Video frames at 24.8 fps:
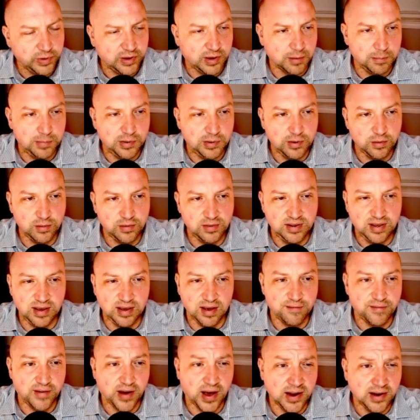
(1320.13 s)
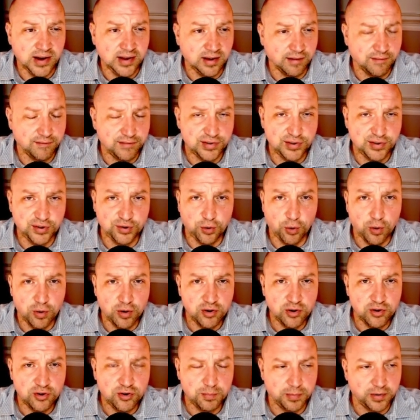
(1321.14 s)
We compute tf-idf
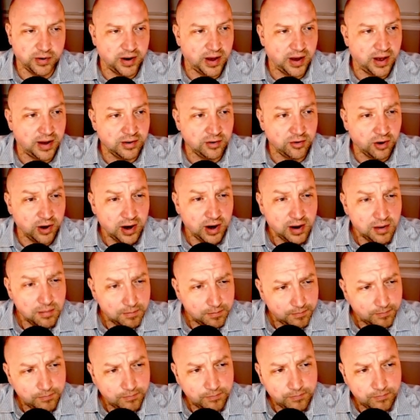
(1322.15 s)
scores per n-gram.